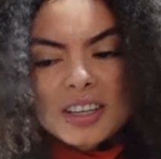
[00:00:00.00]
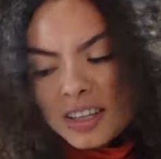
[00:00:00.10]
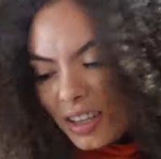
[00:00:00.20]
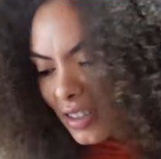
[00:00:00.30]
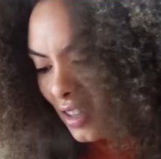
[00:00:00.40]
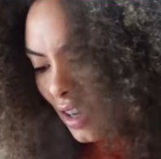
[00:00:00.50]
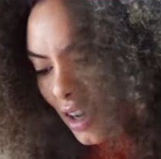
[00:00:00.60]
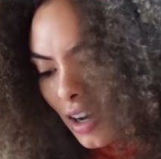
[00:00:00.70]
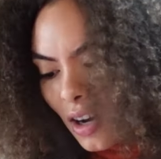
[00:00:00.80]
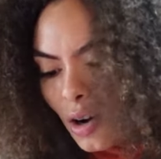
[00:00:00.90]
years.
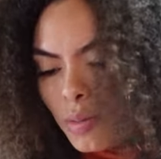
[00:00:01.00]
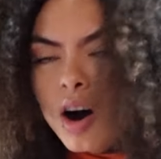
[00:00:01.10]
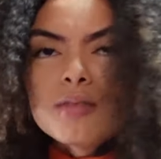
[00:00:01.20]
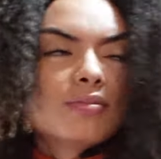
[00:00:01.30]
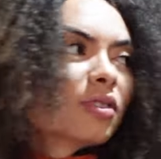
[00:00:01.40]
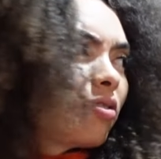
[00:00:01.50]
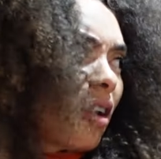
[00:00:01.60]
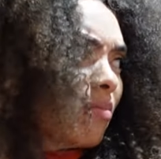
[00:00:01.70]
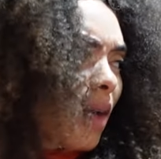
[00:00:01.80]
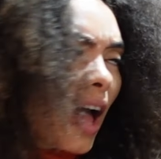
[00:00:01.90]
Come on,
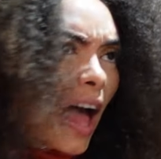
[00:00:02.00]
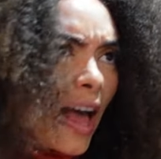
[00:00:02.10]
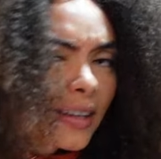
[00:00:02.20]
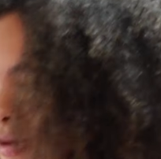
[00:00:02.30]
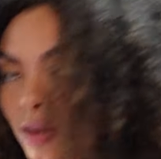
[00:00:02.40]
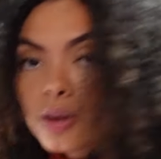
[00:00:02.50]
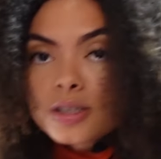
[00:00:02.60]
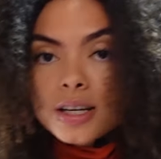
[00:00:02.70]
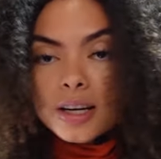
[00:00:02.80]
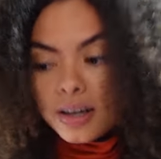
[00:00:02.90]
grandma! But don't
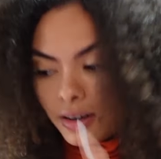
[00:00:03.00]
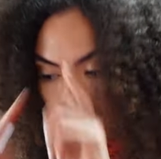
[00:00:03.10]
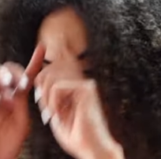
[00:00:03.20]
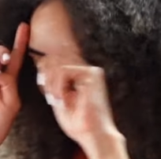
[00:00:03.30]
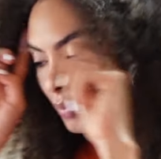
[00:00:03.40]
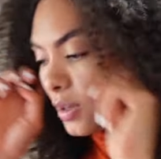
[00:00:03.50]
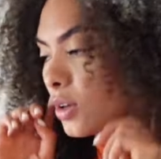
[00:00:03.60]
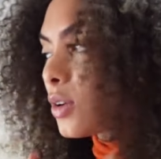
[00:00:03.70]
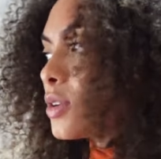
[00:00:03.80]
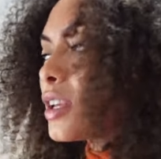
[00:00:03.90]
tell her,
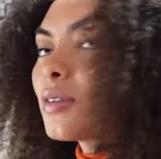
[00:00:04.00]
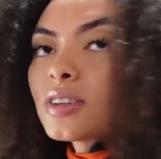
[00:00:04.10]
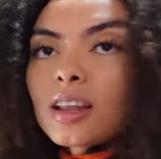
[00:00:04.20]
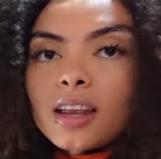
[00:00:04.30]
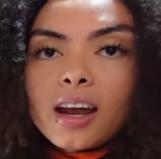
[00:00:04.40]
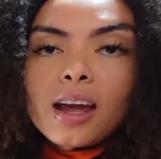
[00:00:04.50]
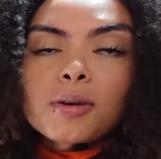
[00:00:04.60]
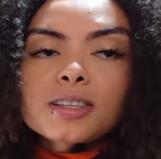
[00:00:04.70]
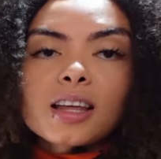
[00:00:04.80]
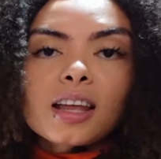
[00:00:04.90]
because every time that I,
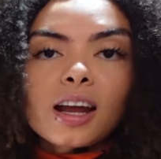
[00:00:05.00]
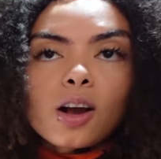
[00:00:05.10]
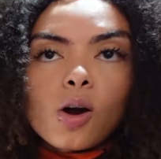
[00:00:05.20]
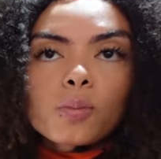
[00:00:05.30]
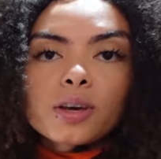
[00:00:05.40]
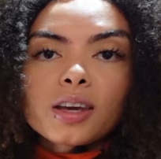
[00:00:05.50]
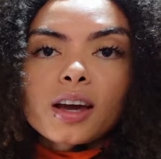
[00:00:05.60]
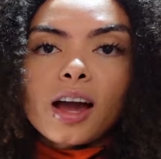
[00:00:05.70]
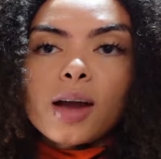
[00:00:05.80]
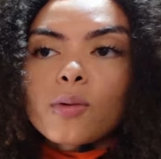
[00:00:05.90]
every time that I come here,
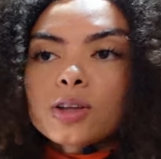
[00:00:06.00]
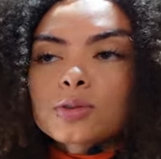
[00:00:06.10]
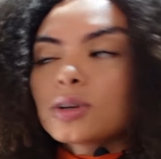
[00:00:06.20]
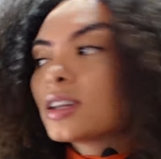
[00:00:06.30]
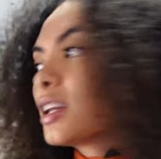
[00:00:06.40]
I want to eat